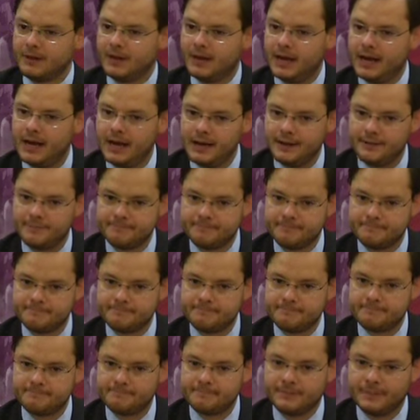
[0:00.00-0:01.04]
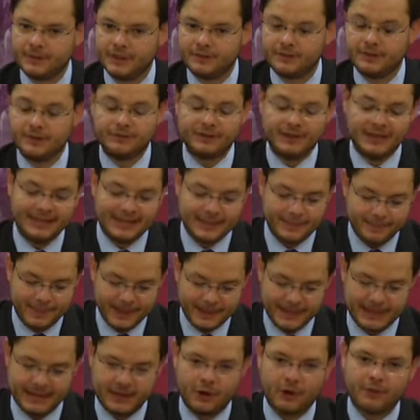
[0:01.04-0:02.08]
and the
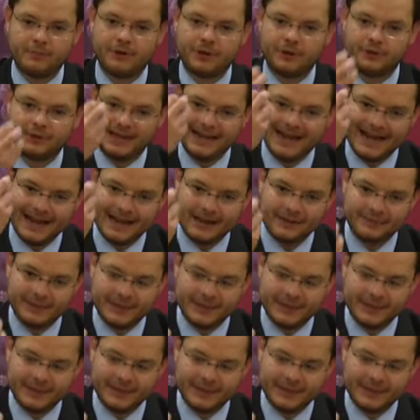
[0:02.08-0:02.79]
independent economy,